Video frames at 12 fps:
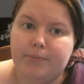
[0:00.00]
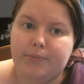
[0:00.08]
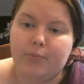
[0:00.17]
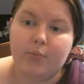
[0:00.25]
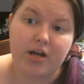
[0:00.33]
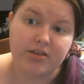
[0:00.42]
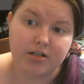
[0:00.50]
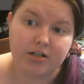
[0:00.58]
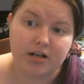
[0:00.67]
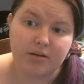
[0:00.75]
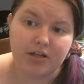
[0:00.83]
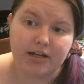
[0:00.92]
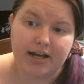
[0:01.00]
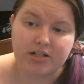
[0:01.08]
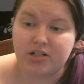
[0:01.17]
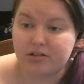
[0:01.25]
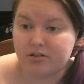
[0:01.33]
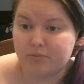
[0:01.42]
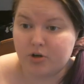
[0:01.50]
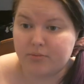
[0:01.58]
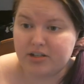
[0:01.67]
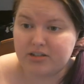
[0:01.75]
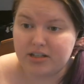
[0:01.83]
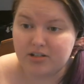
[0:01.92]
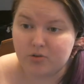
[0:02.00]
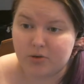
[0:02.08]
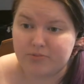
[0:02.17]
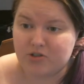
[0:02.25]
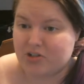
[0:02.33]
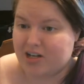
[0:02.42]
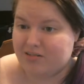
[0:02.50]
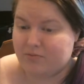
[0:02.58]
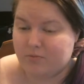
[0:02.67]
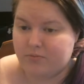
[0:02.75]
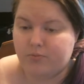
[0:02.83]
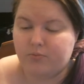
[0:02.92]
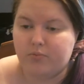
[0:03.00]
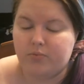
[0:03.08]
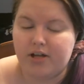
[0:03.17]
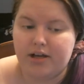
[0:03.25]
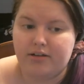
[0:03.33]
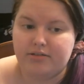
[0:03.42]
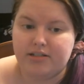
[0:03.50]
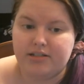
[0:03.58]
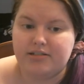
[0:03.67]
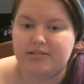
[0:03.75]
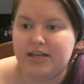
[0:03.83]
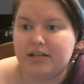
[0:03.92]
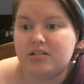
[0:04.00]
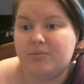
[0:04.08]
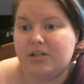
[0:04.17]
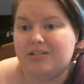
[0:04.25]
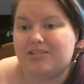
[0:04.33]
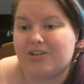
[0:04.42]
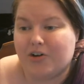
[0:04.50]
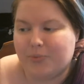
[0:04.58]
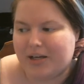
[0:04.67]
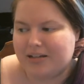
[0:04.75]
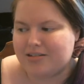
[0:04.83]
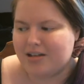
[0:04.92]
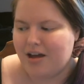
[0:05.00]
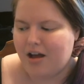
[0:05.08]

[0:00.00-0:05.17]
Whether or not I'm going to actually learn more about the interwebs or not is yet to be determined.